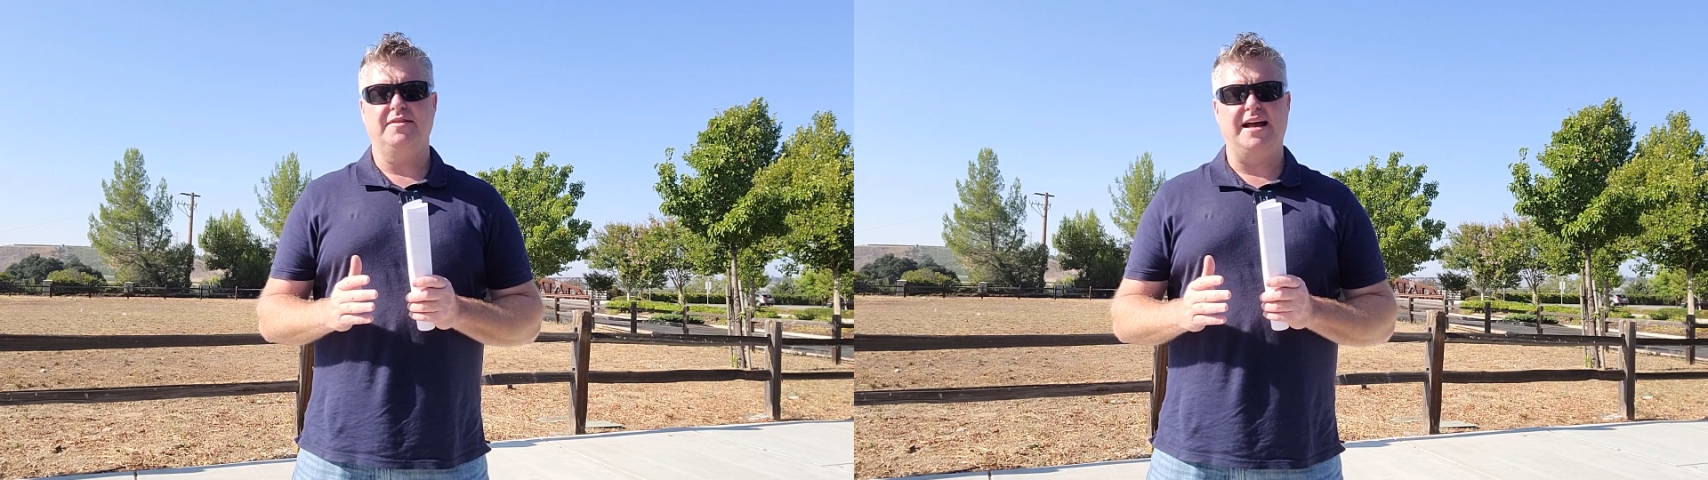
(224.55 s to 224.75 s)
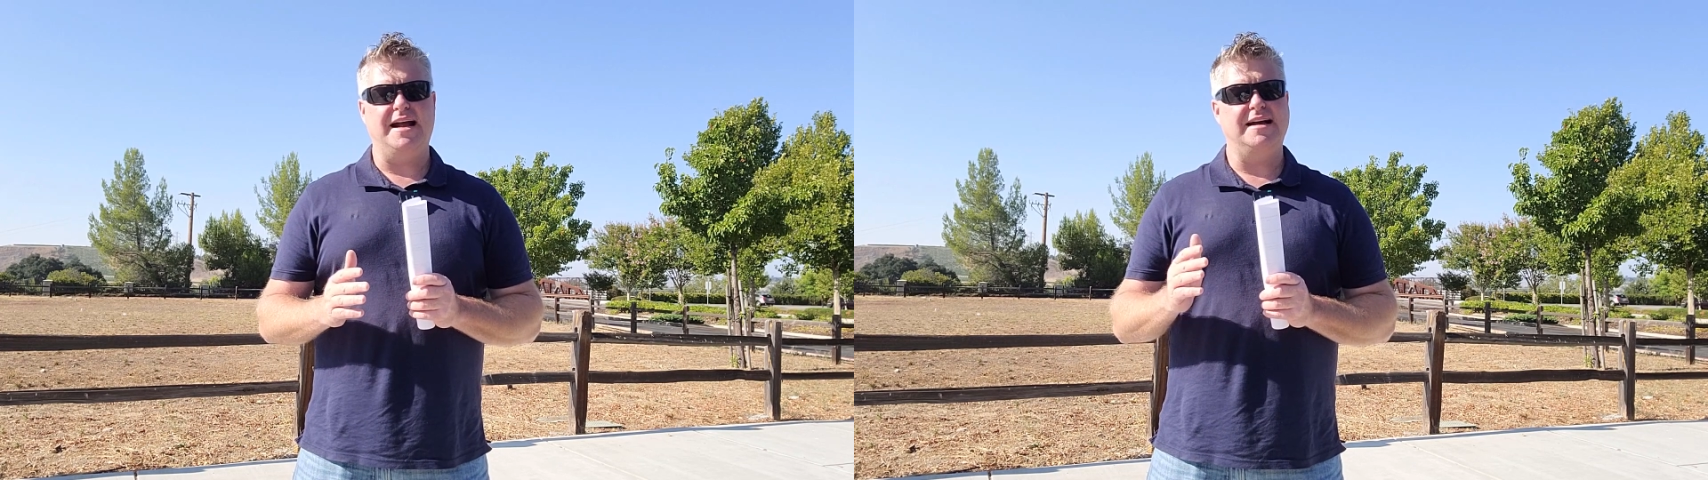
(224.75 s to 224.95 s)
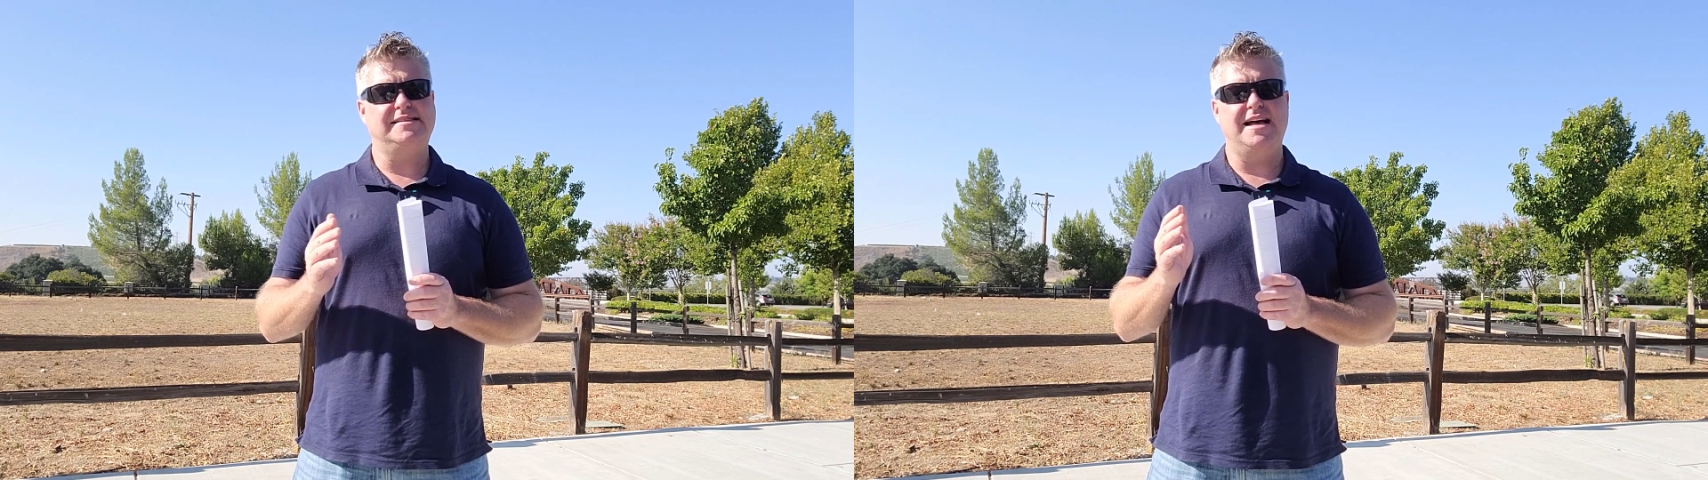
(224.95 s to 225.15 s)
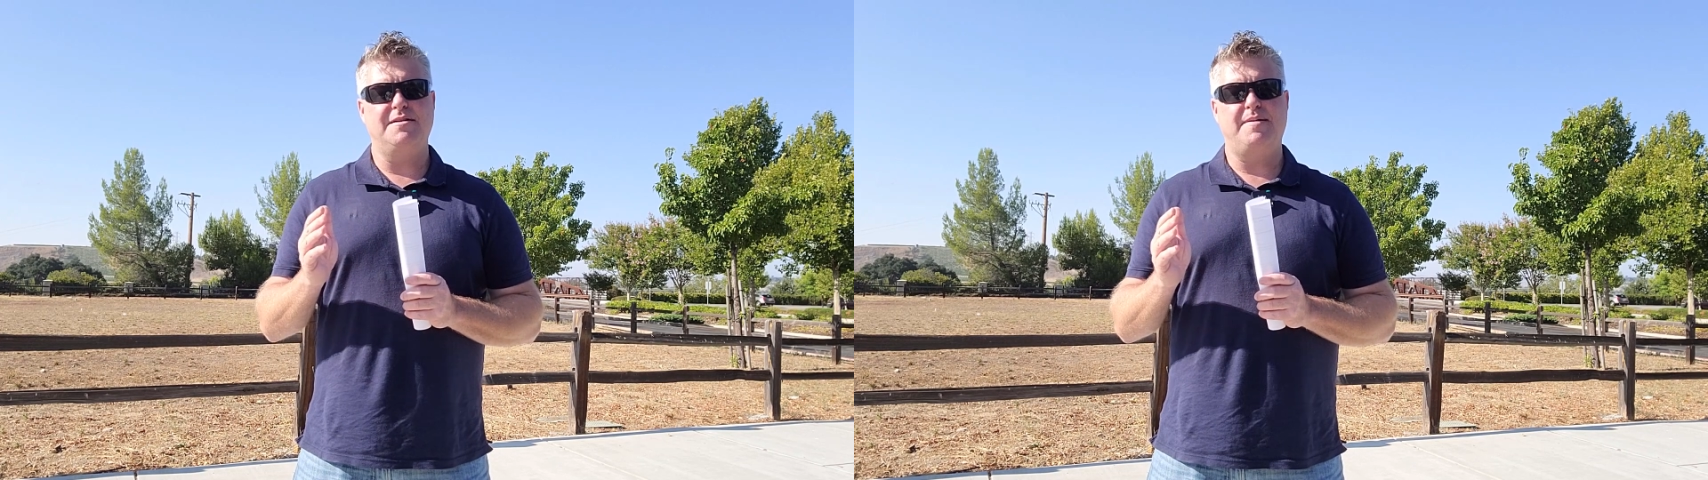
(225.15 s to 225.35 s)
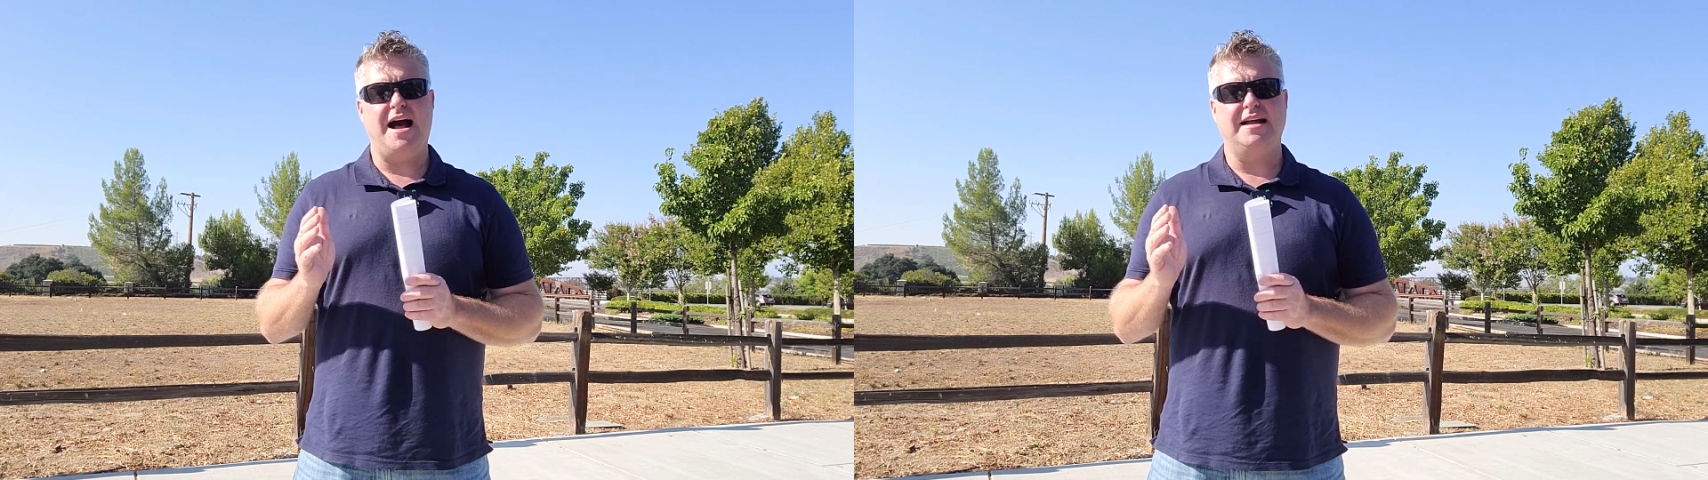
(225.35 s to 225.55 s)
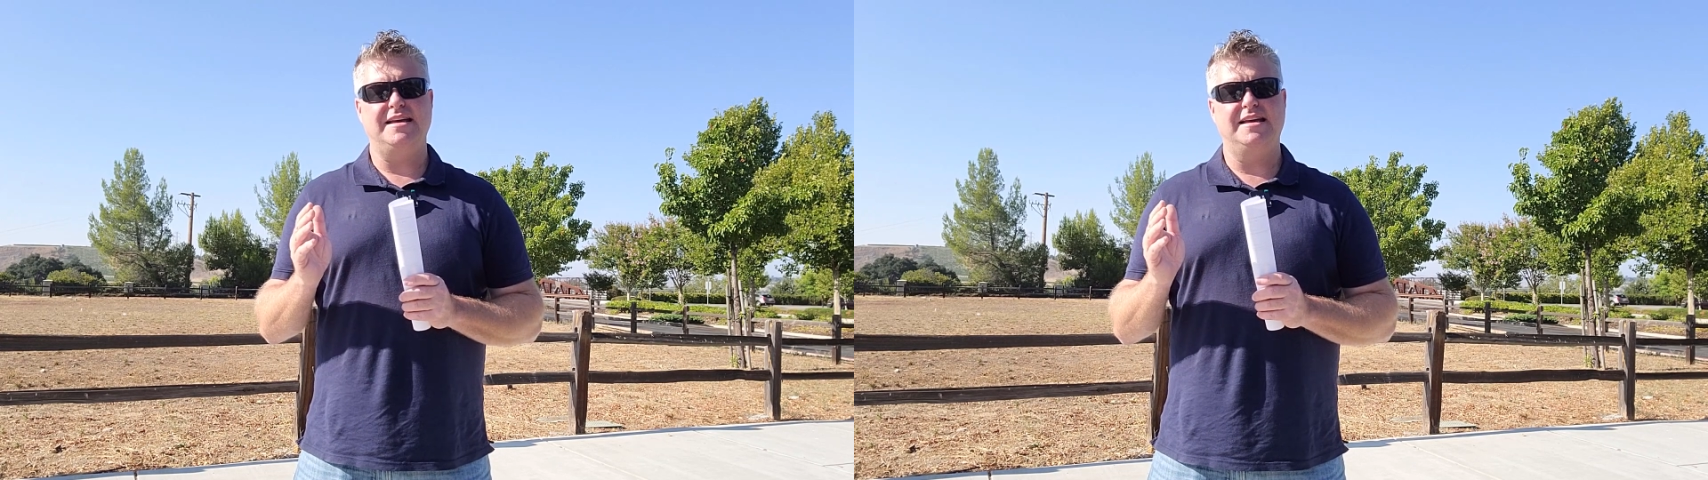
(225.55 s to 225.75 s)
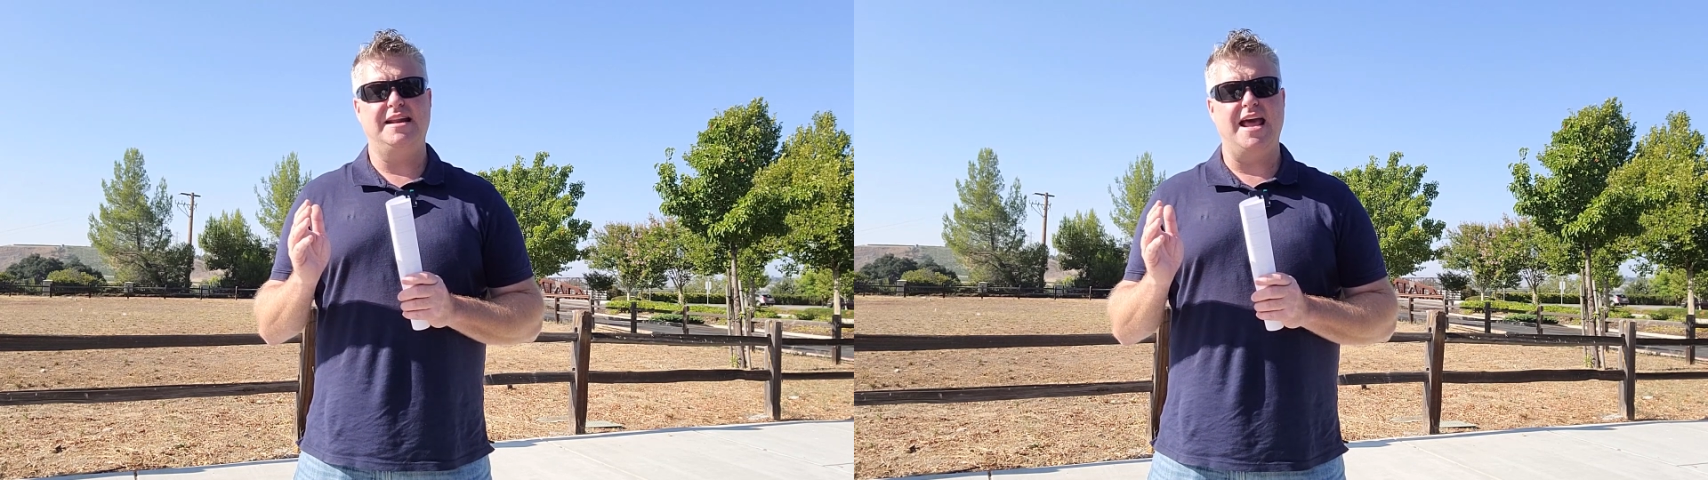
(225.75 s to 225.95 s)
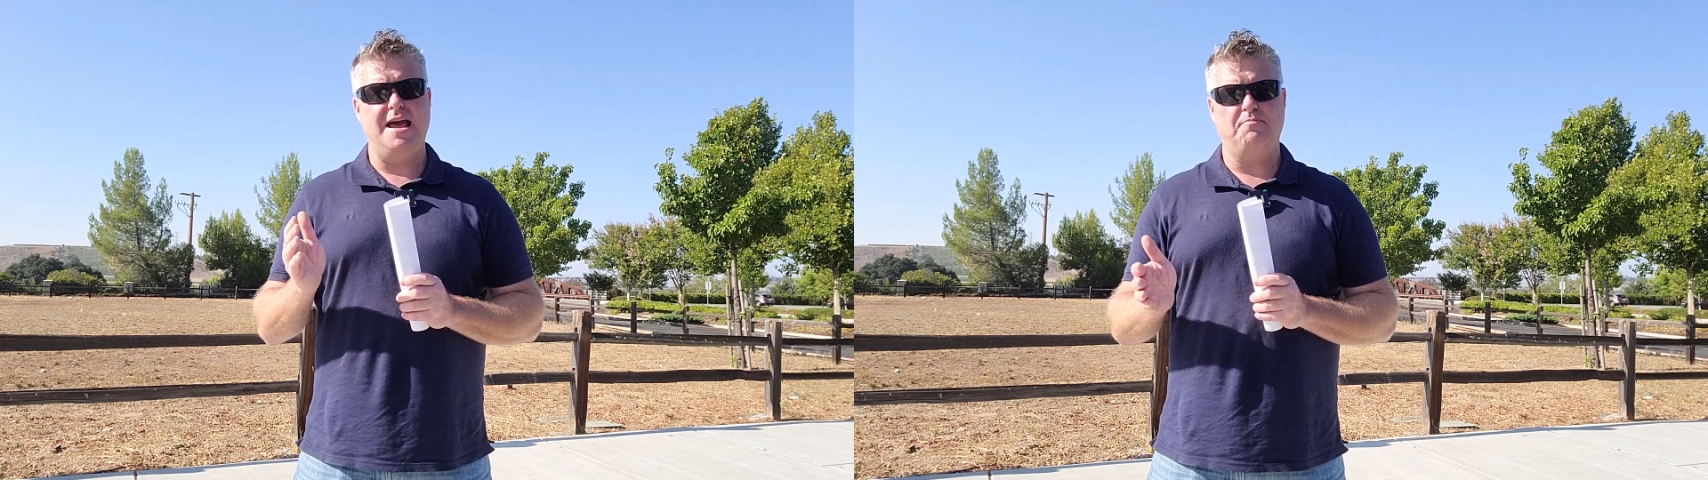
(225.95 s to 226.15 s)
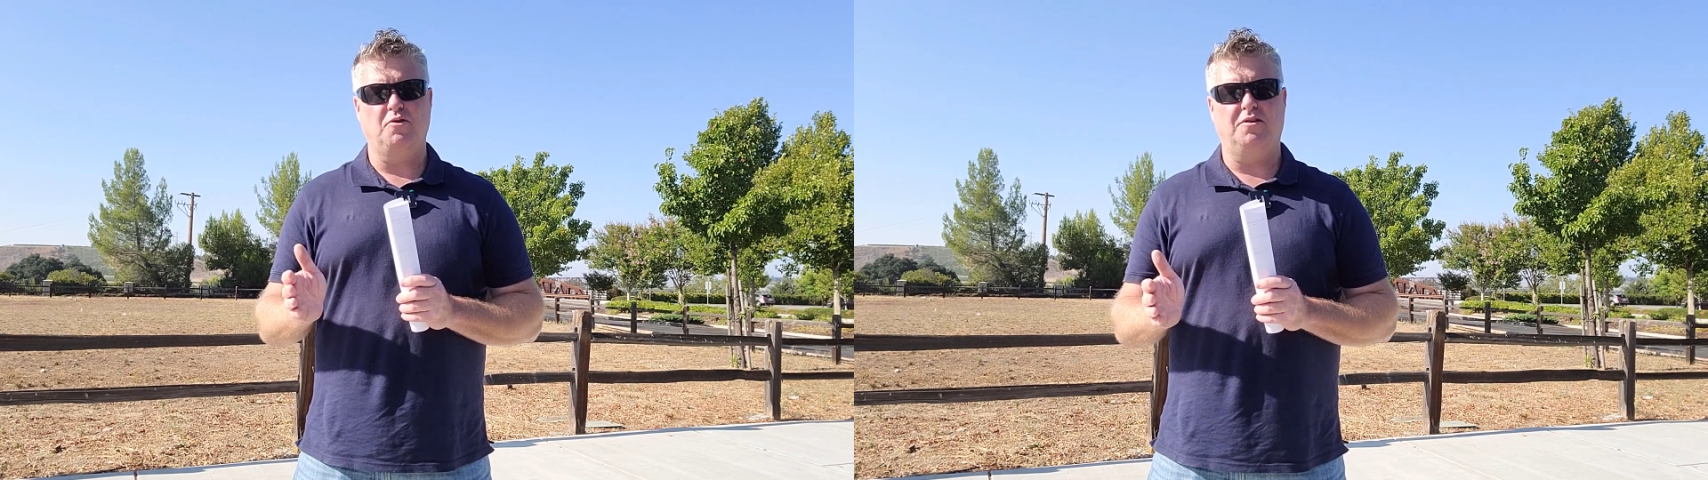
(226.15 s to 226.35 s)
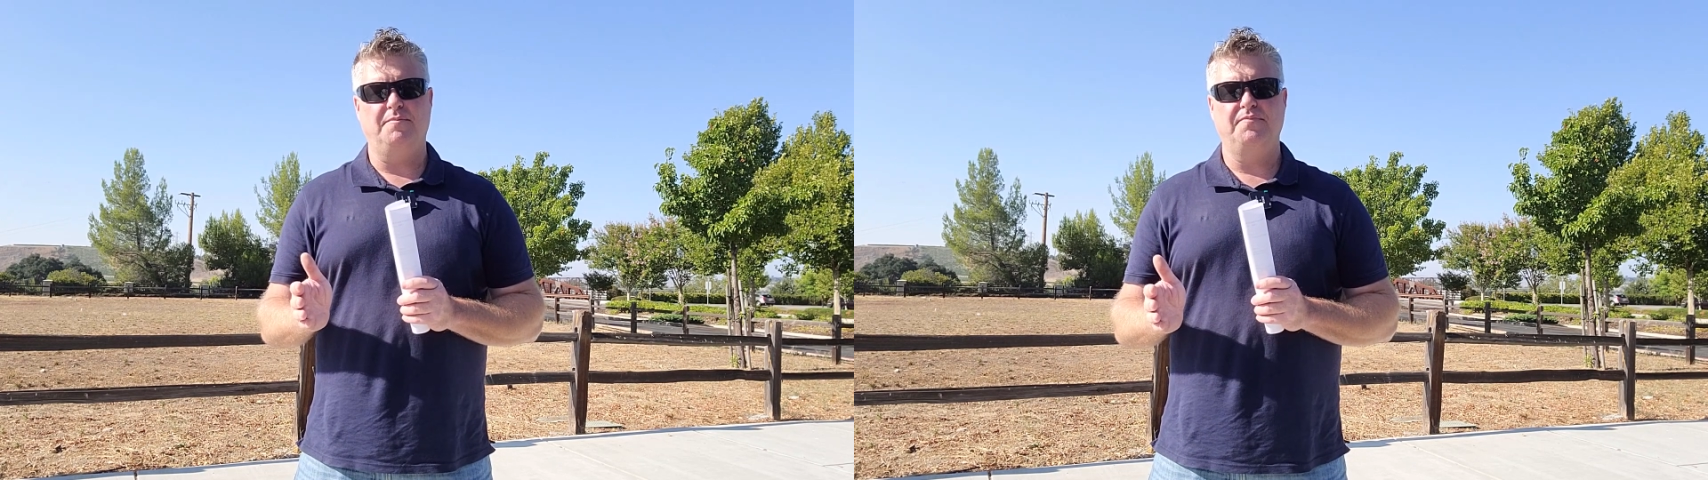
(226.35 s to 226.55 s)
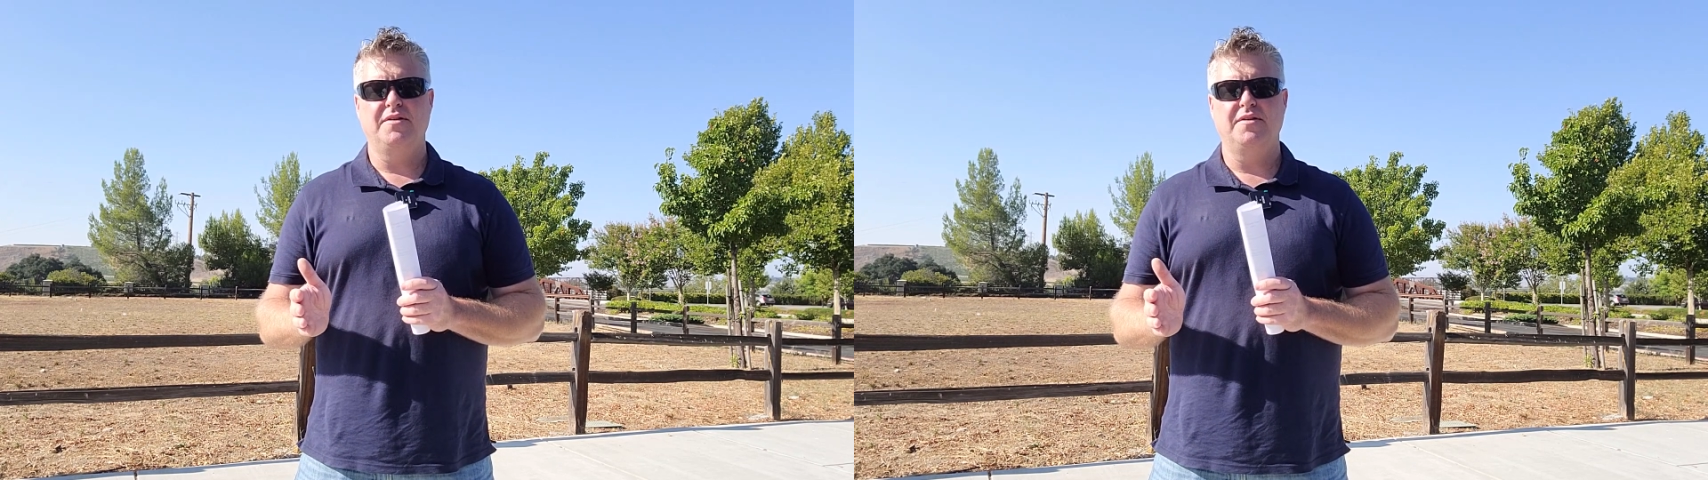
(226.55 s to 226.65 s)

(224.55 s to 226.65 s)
like I said back in April,